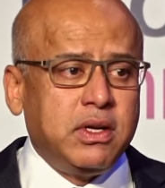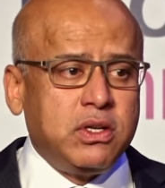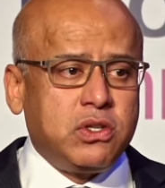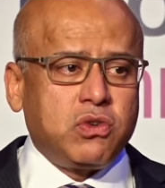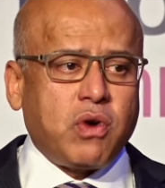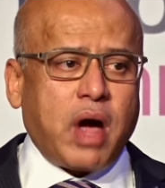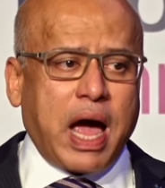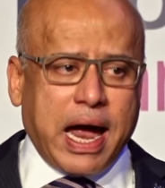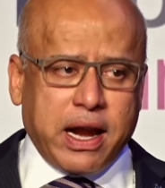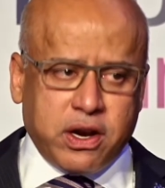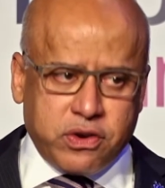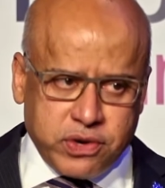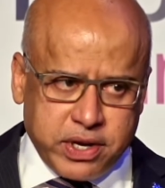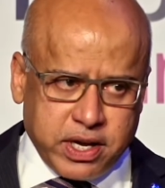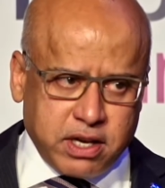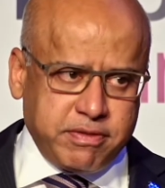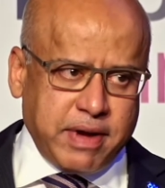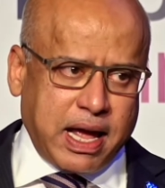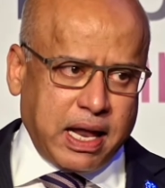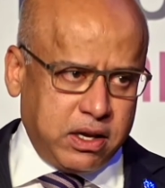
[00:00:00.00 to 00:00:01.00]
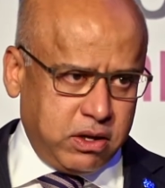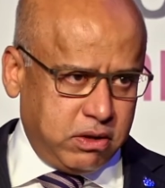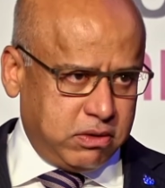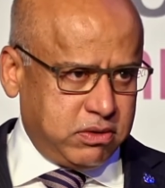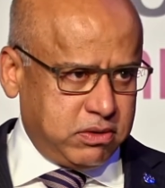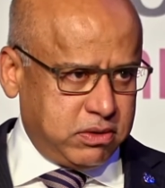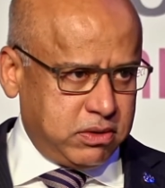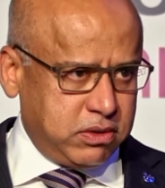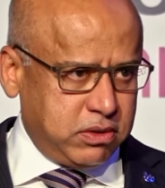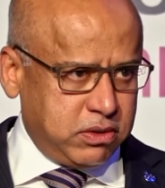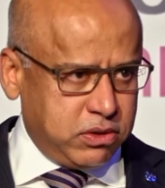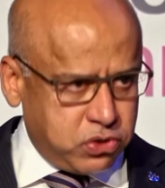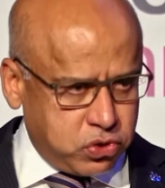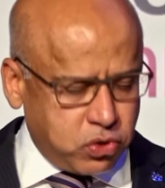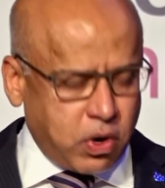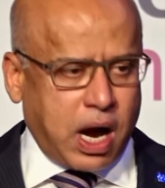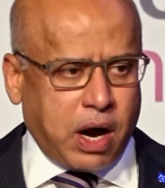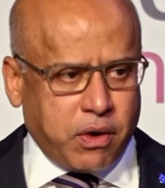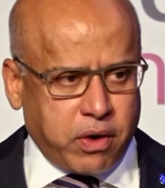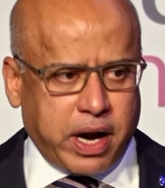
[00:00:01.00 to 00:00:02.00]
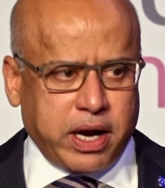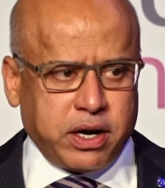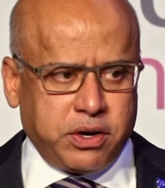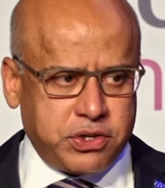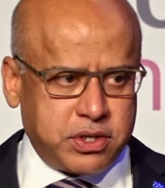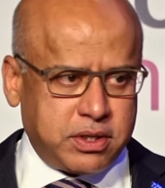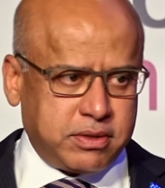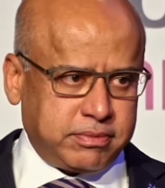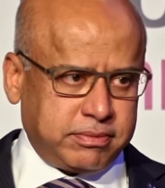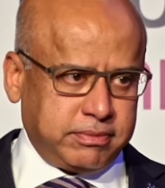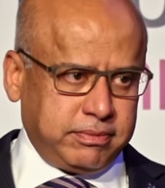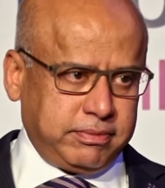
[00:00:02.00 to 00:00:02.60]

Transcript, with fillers: to add real value to our hydrogen